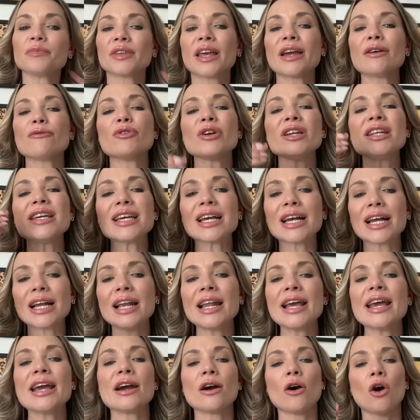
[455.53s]
get really
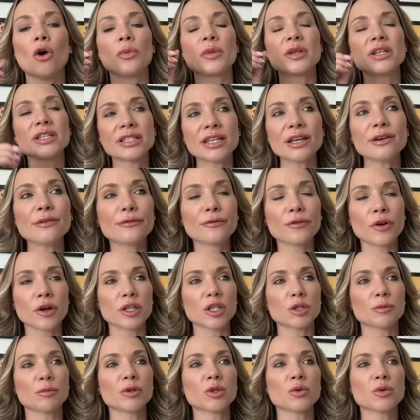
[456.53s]
clear on the difference